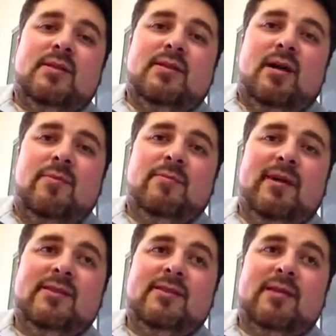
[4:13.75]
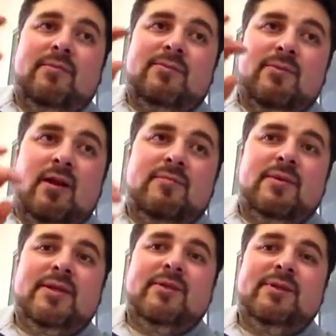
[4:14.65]
Compromises comes from
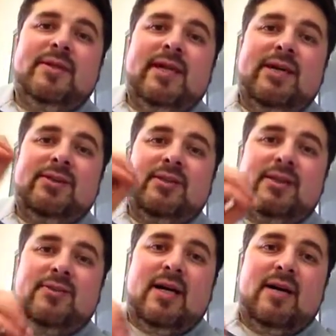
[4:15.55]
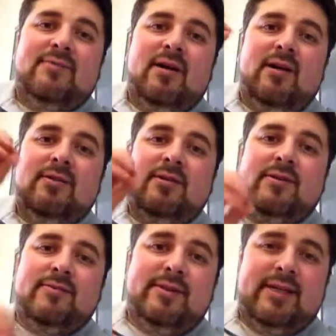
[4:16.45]
the communication that you have, the
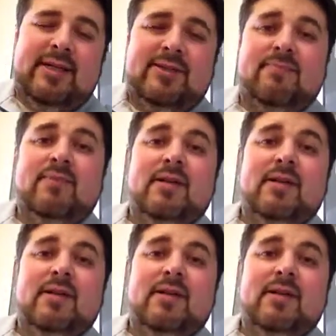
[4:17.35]
ongoing communication.